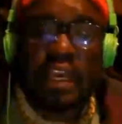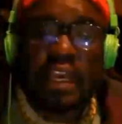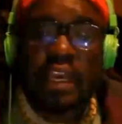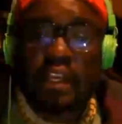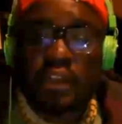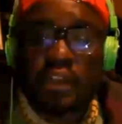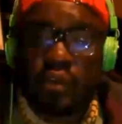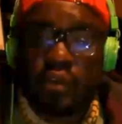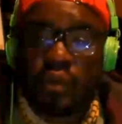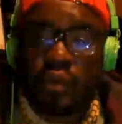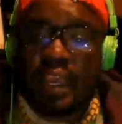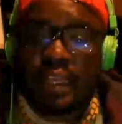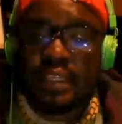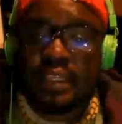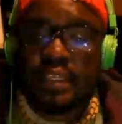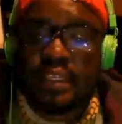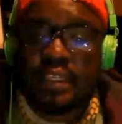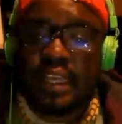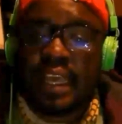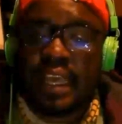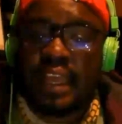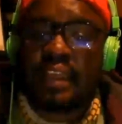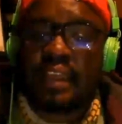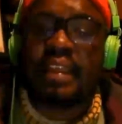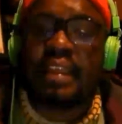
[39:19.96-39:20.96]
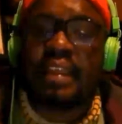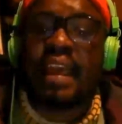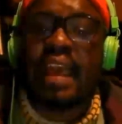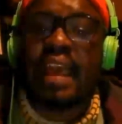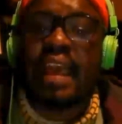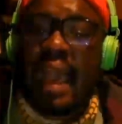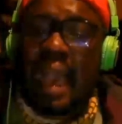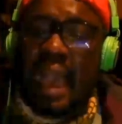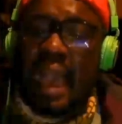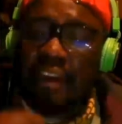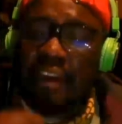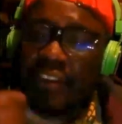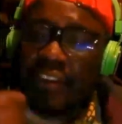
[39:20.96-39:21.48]
to edit. And
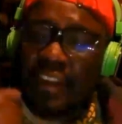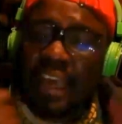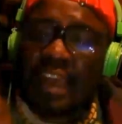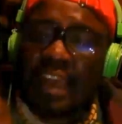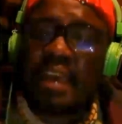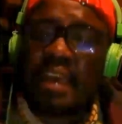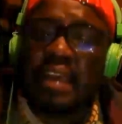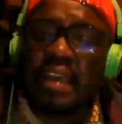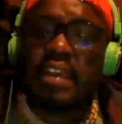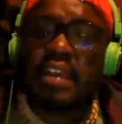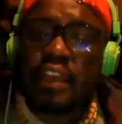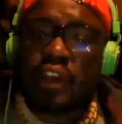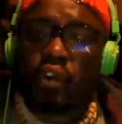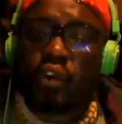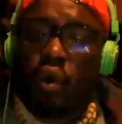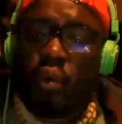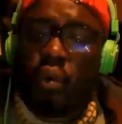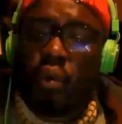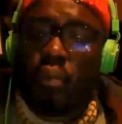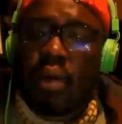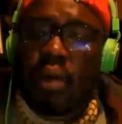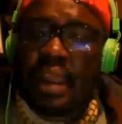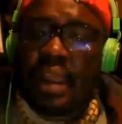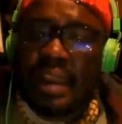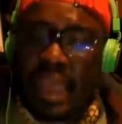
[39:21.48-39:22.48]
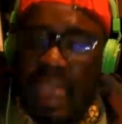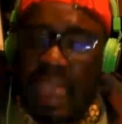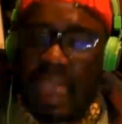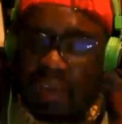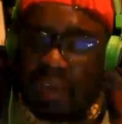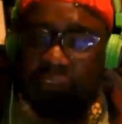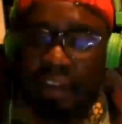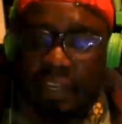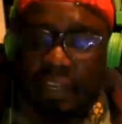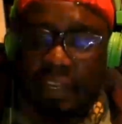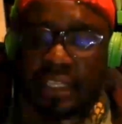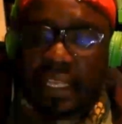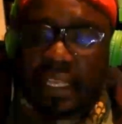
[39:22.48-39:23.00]
after we combine
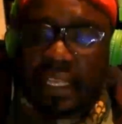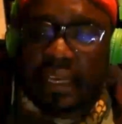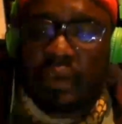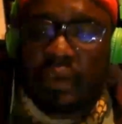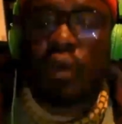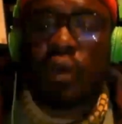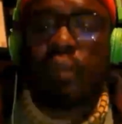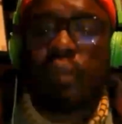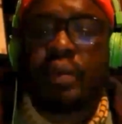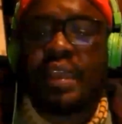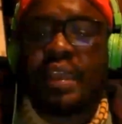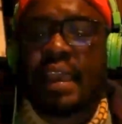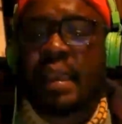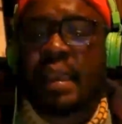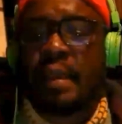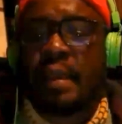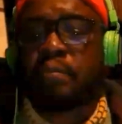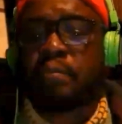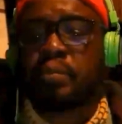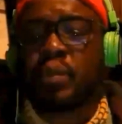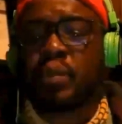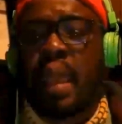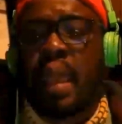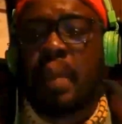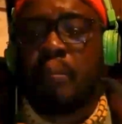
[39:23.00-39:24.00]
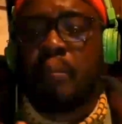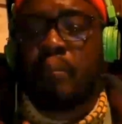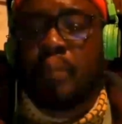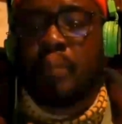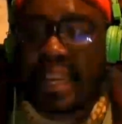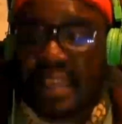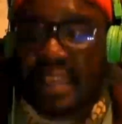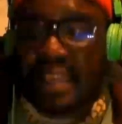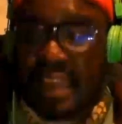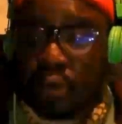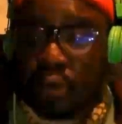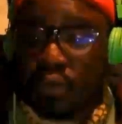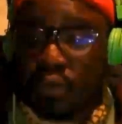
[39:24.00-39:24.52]
everything, will be a
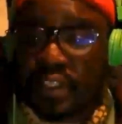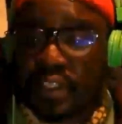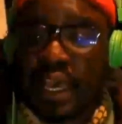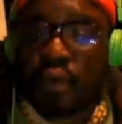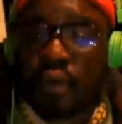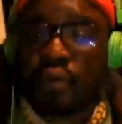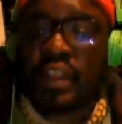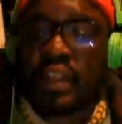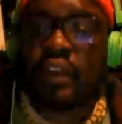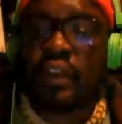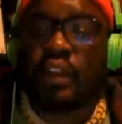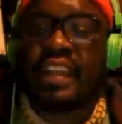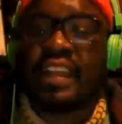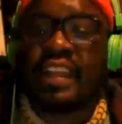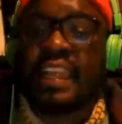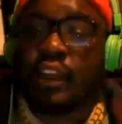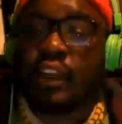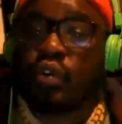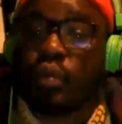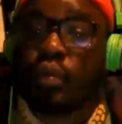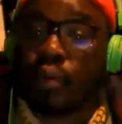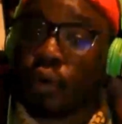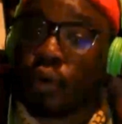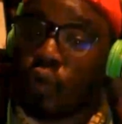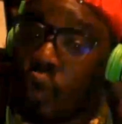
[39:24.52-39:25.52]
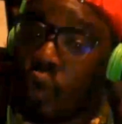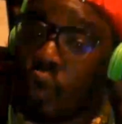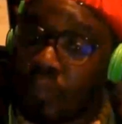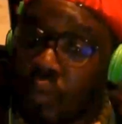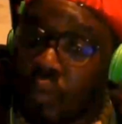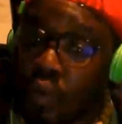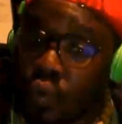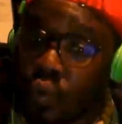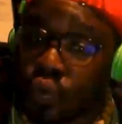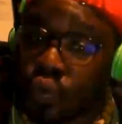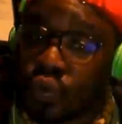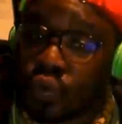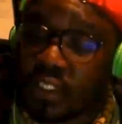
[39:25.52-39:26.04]
background sound that needs to be
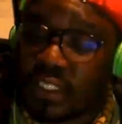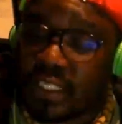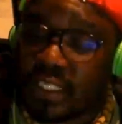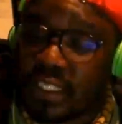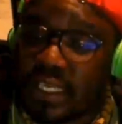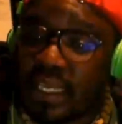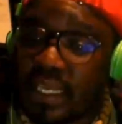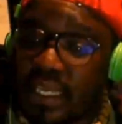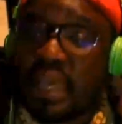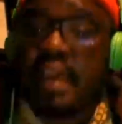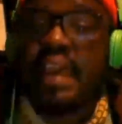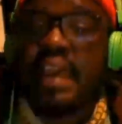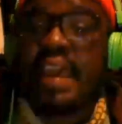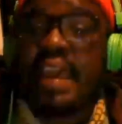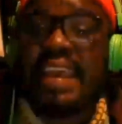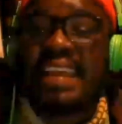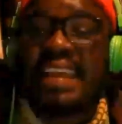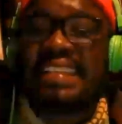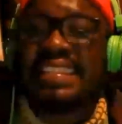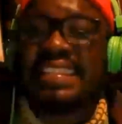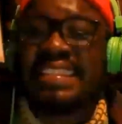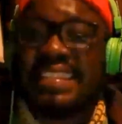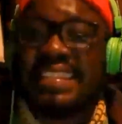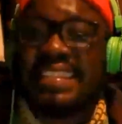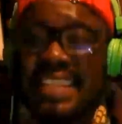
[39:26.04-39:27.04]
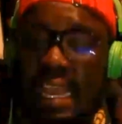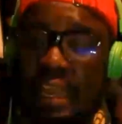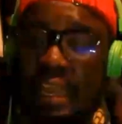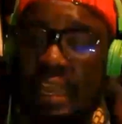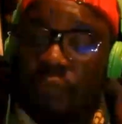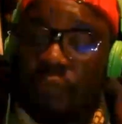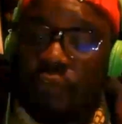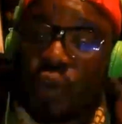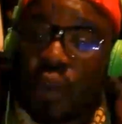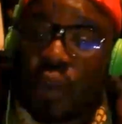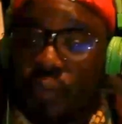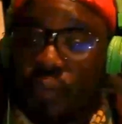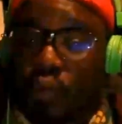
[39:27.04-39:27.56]
composed straight for
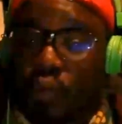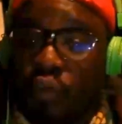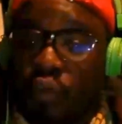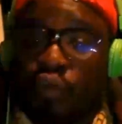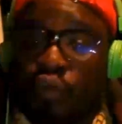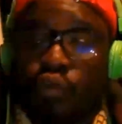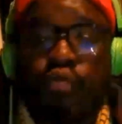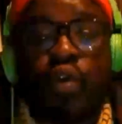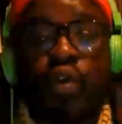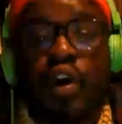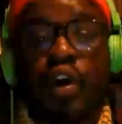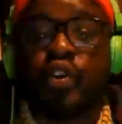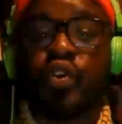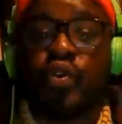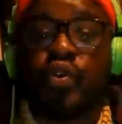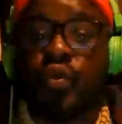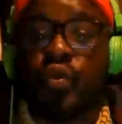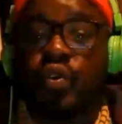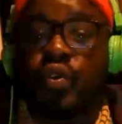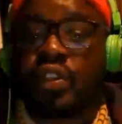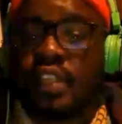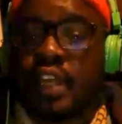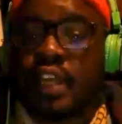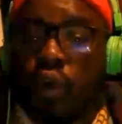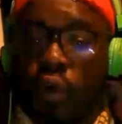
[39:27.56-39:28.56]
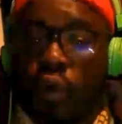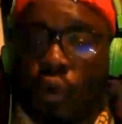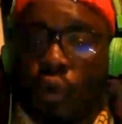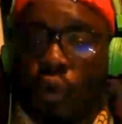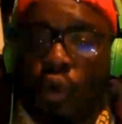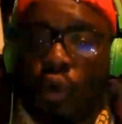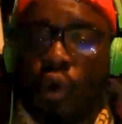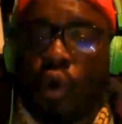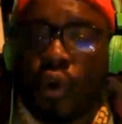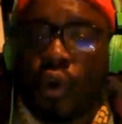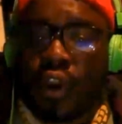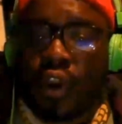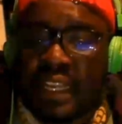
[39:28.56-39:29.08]
the movie. We won't use the
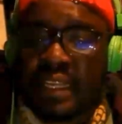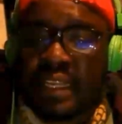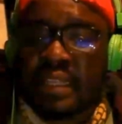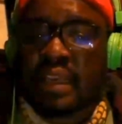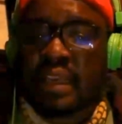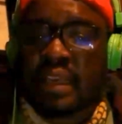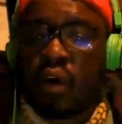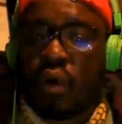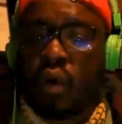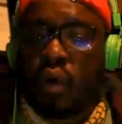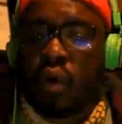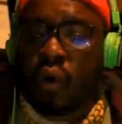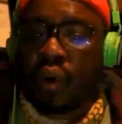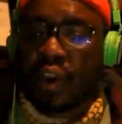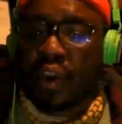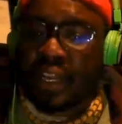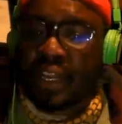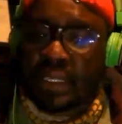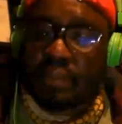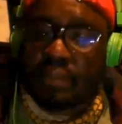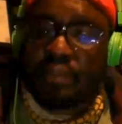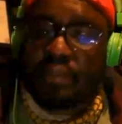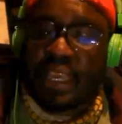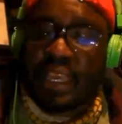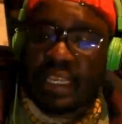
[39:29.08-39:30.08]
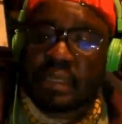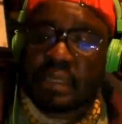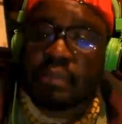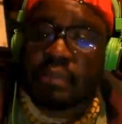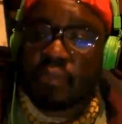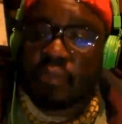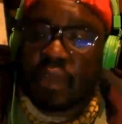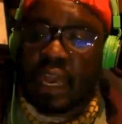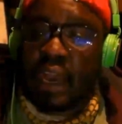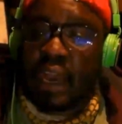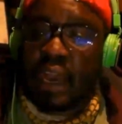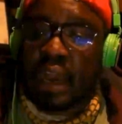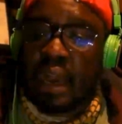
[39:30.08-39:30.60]
already made
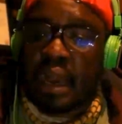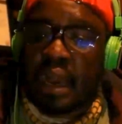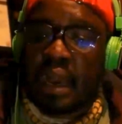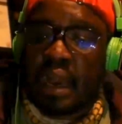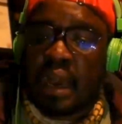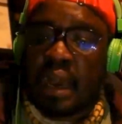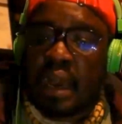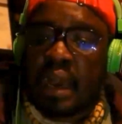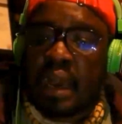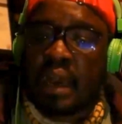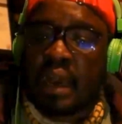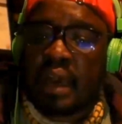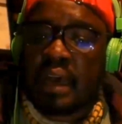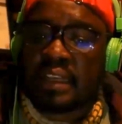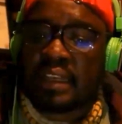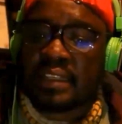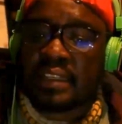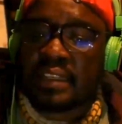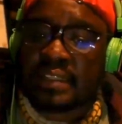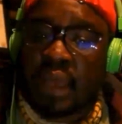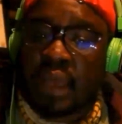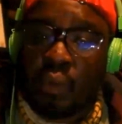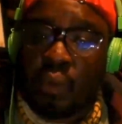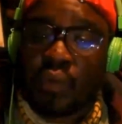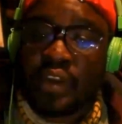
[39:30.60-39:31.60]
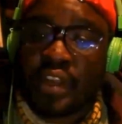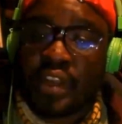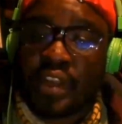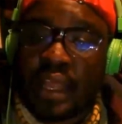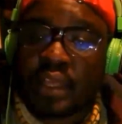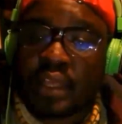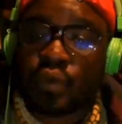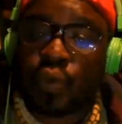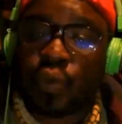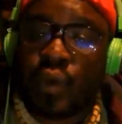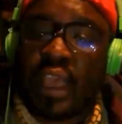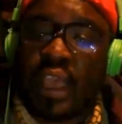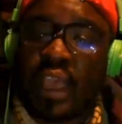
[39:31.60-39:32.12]
soundtracks.
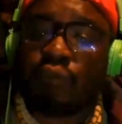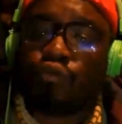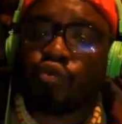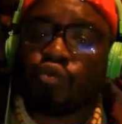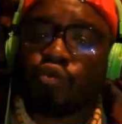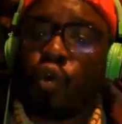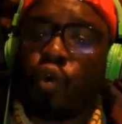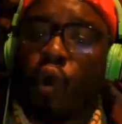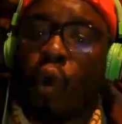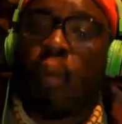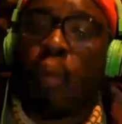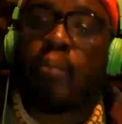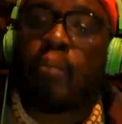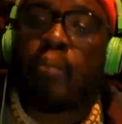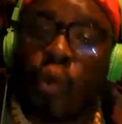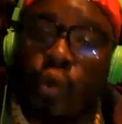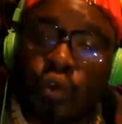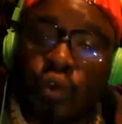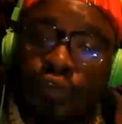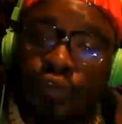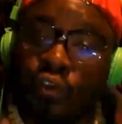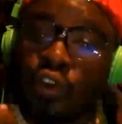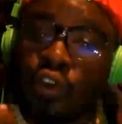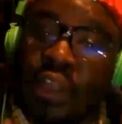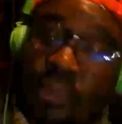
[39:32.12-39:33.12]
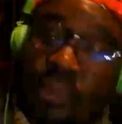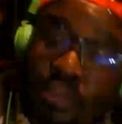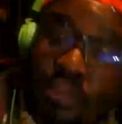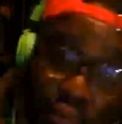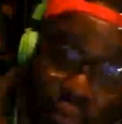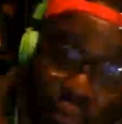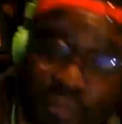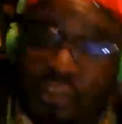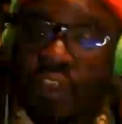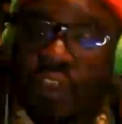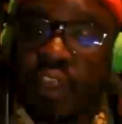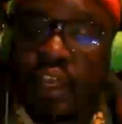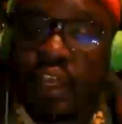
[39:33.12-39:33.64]
We have to compose for the
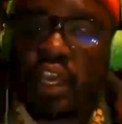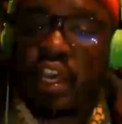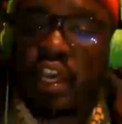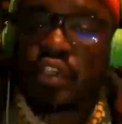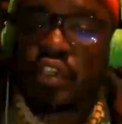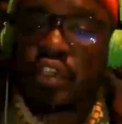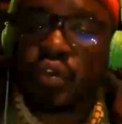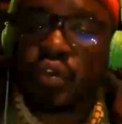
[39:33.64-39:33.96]
movie, so